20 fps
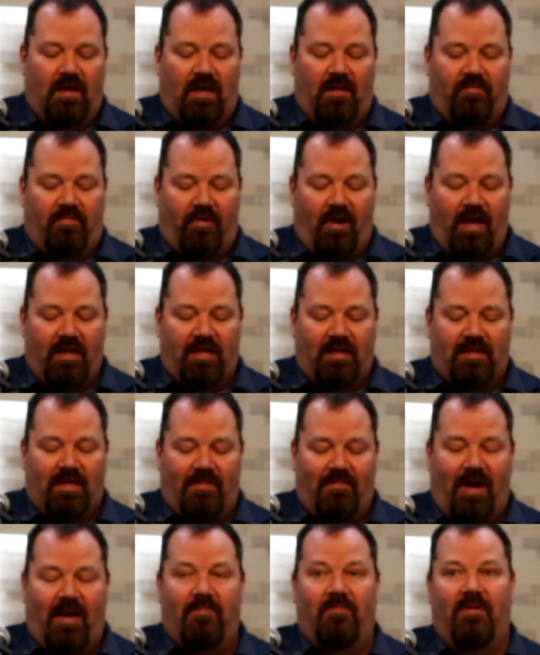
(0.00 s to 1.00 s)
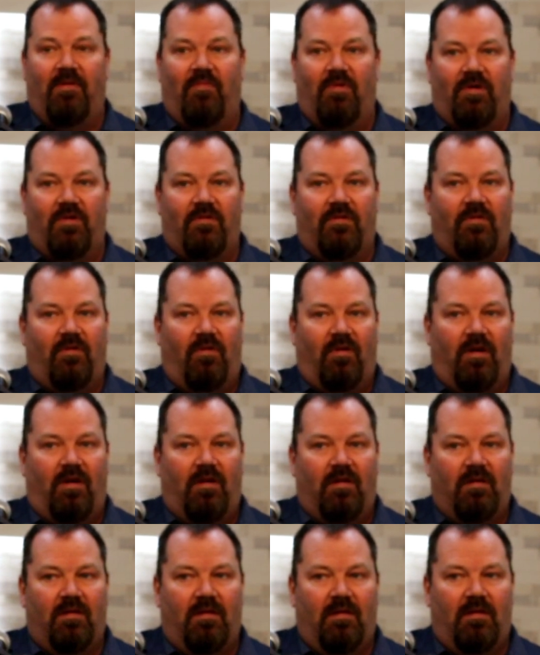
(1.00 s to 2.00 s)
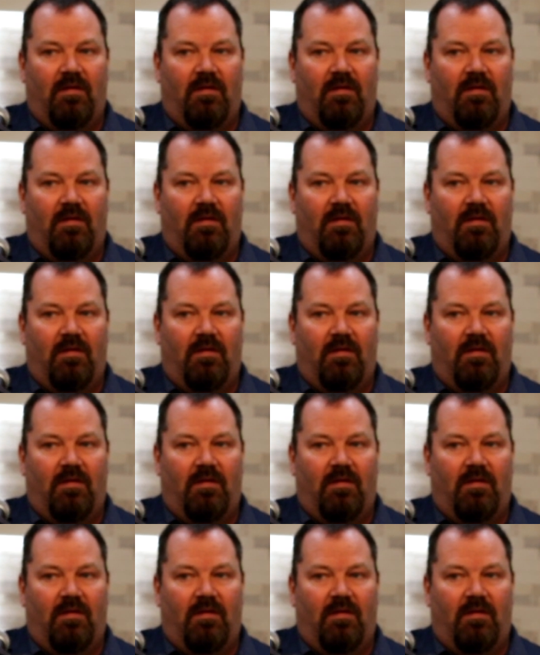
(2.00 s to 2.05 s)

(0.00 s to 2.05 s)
and pray that they might be restored.